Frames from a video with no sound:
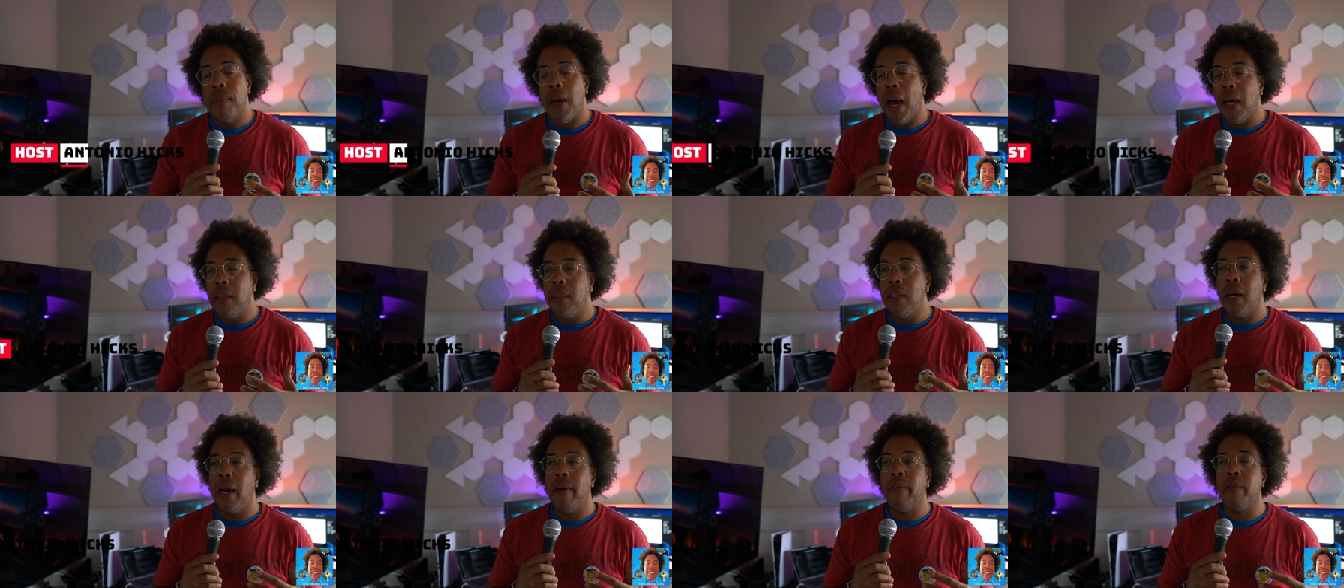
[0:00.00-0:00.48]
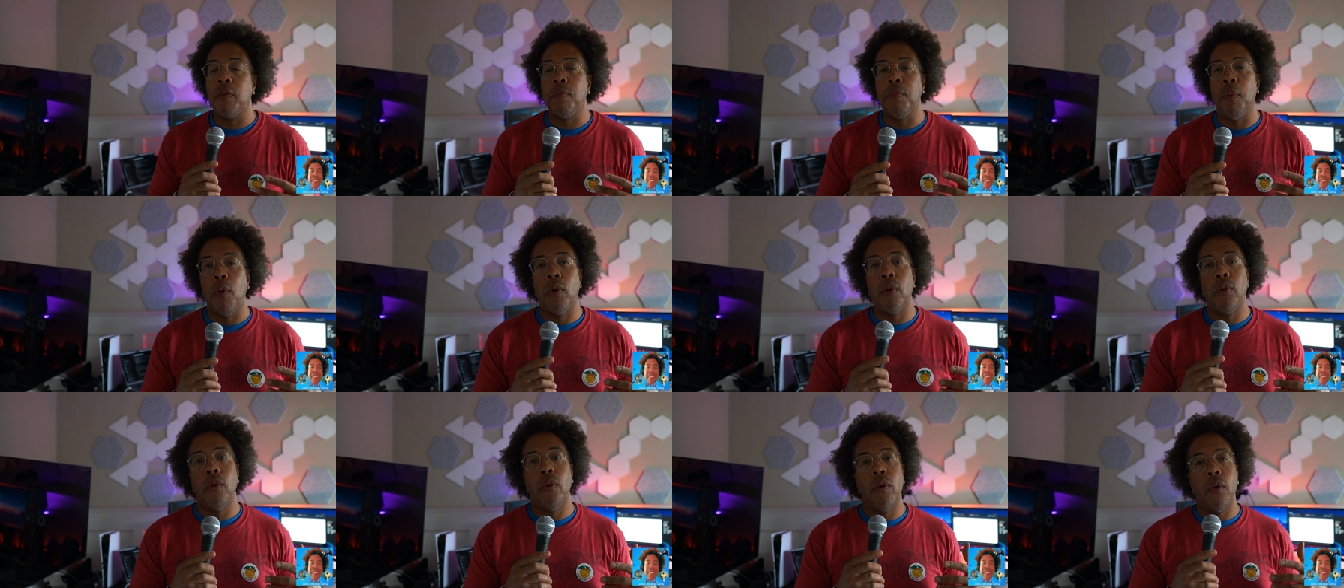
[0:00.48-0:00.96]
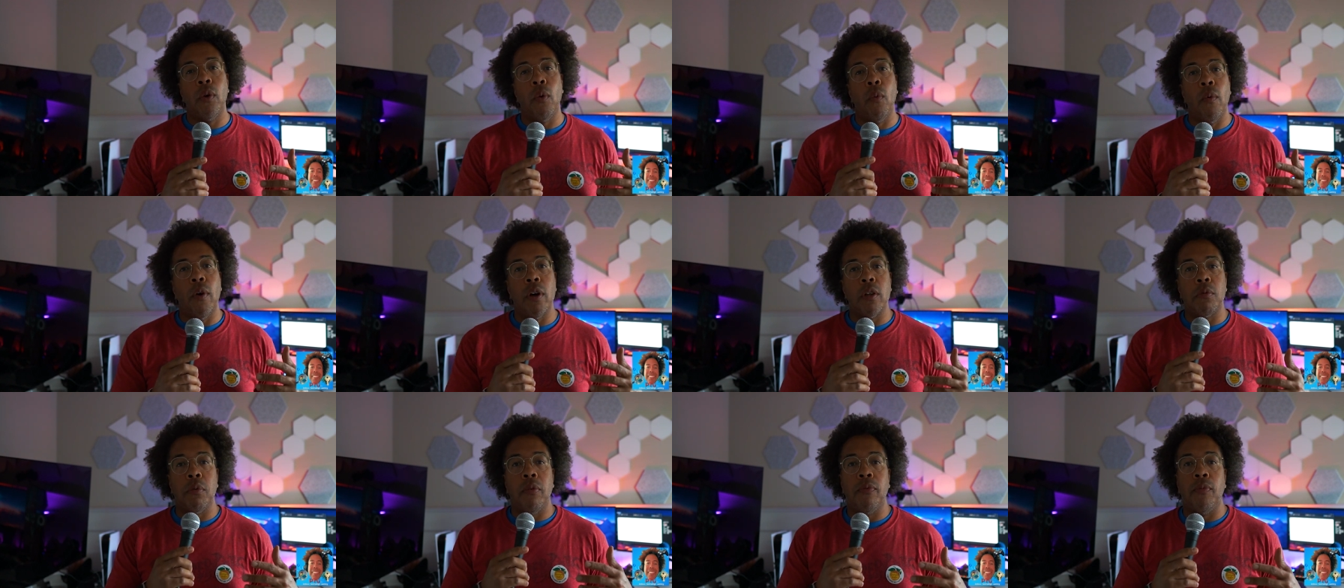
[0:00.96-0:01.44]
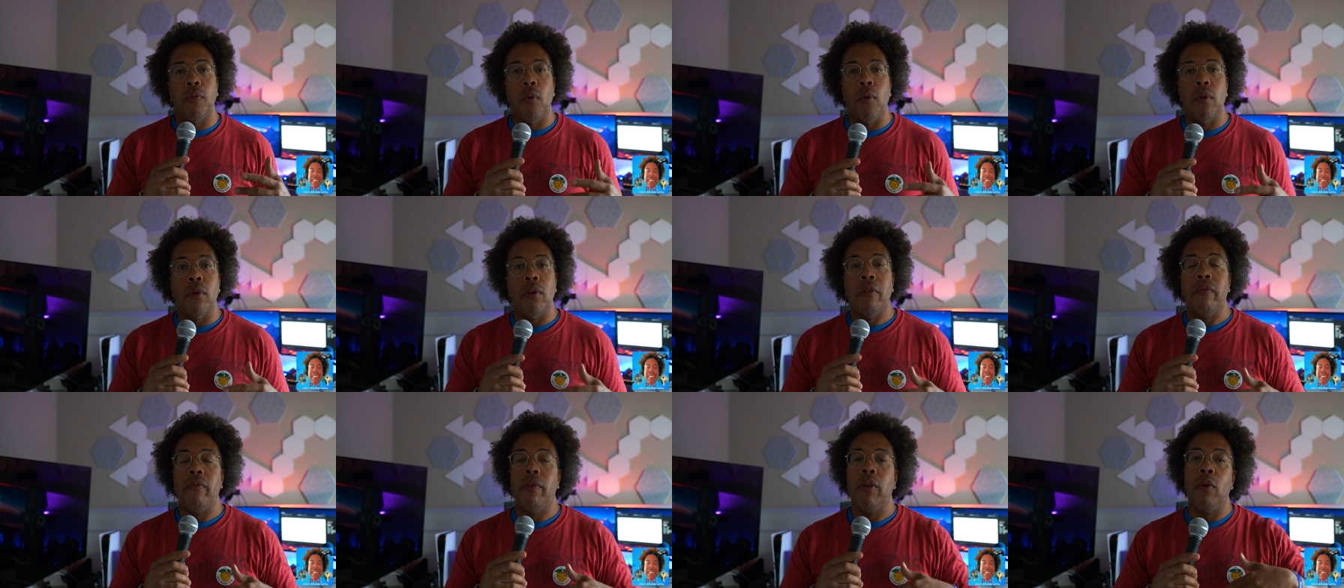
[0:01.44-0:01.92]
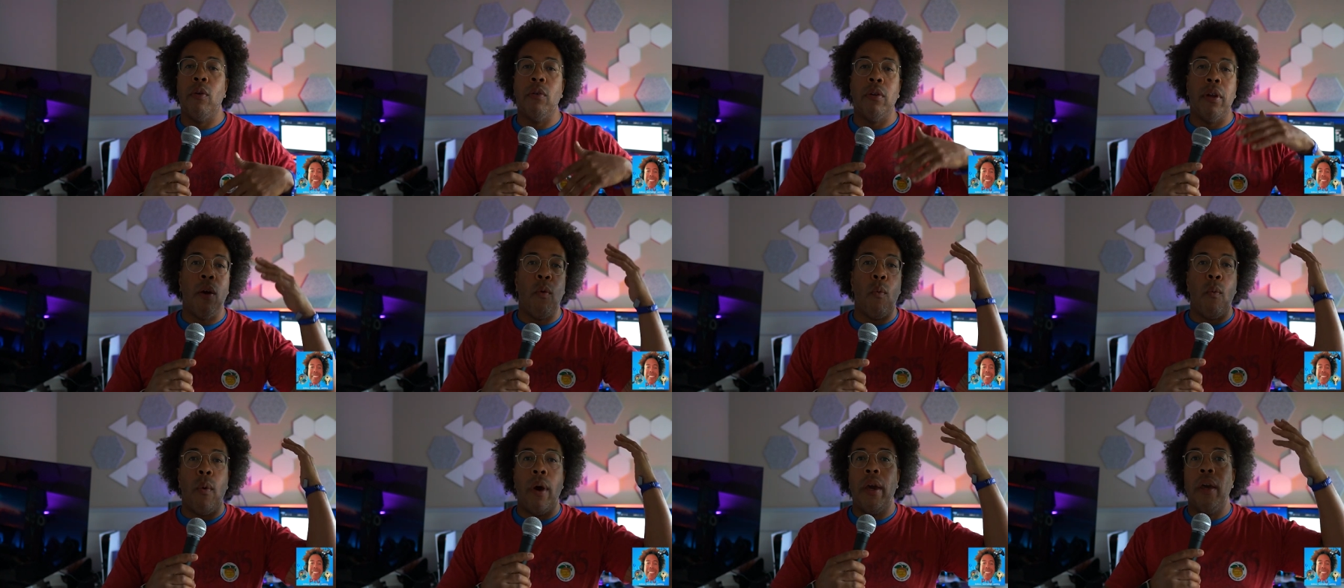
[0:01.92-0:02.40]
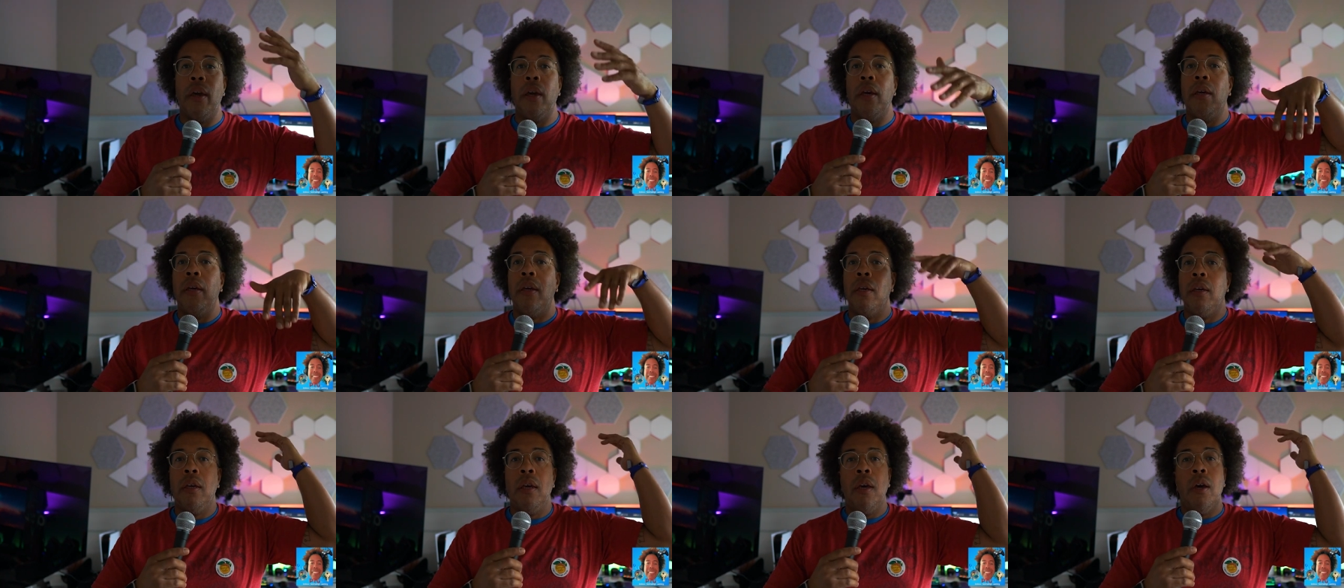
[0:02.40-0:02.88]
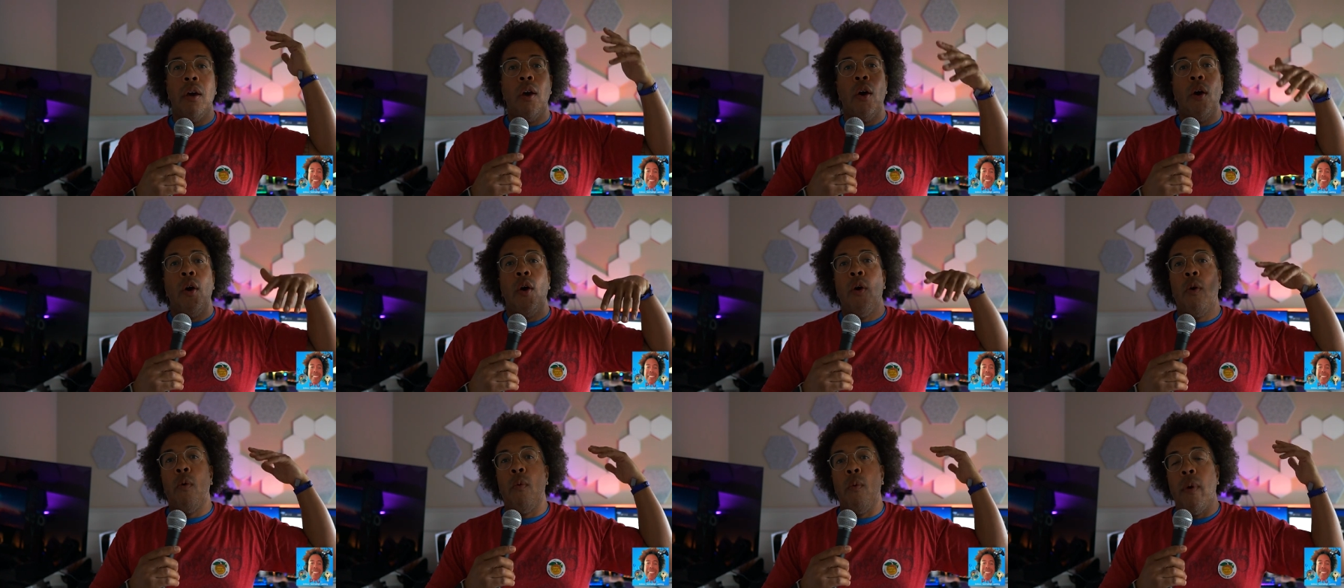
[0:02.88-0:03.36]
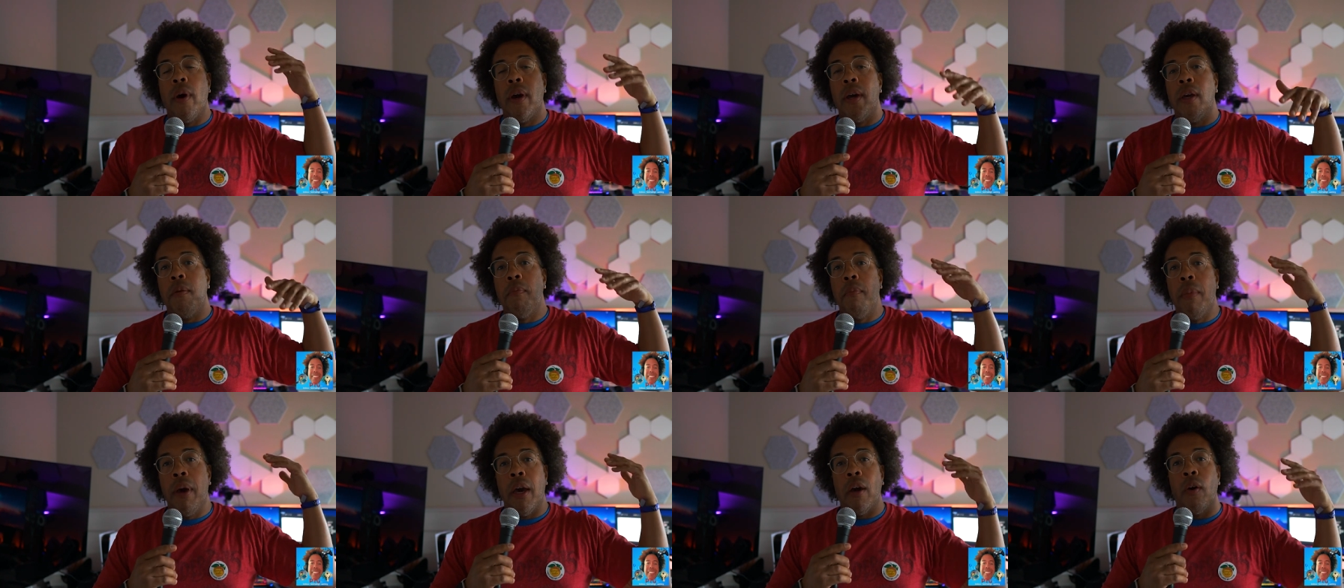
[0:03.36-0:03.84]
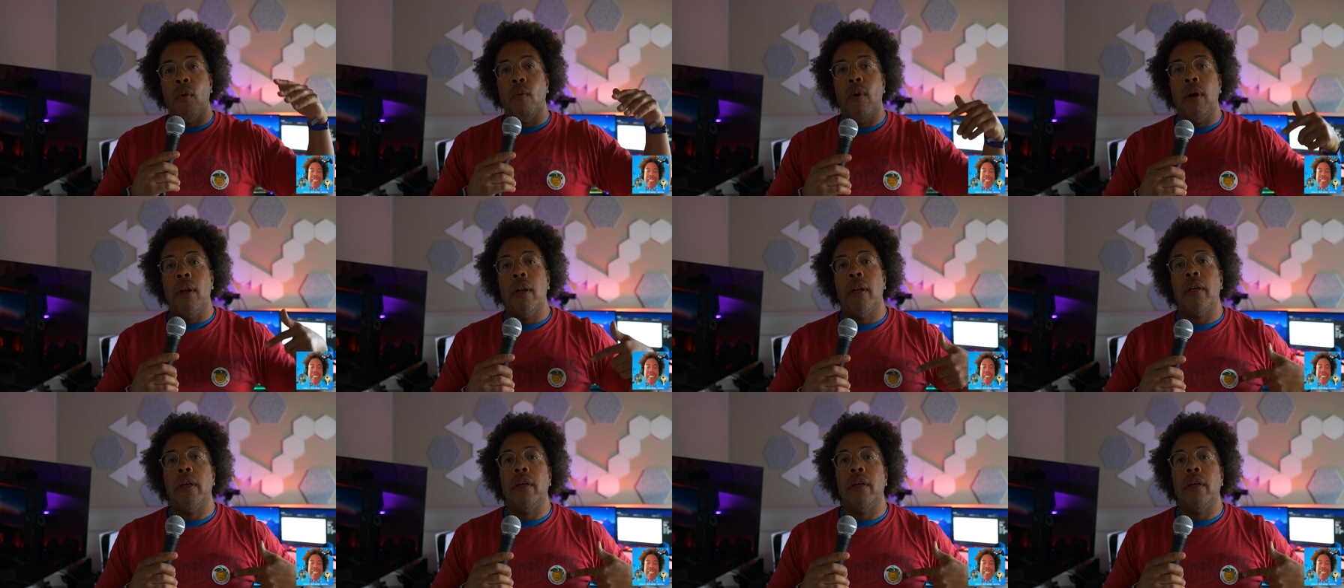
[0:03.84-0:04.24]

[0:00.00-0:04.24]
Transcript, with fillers: I think I've spoken on it once before in a video like way way back when.